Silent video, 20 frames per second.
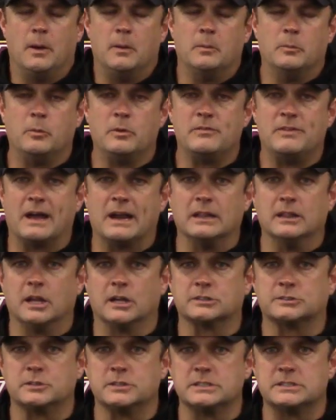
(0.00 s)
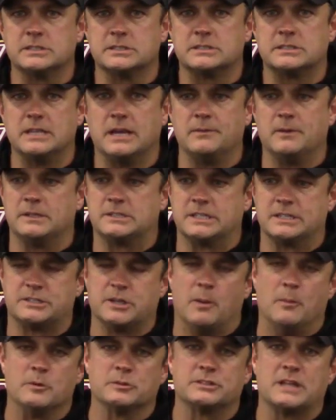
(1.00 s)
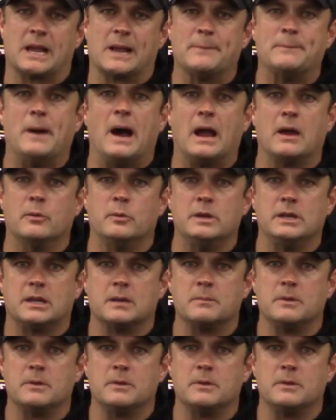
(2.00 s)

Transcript: We've had a luxury since it's almost like a bye week.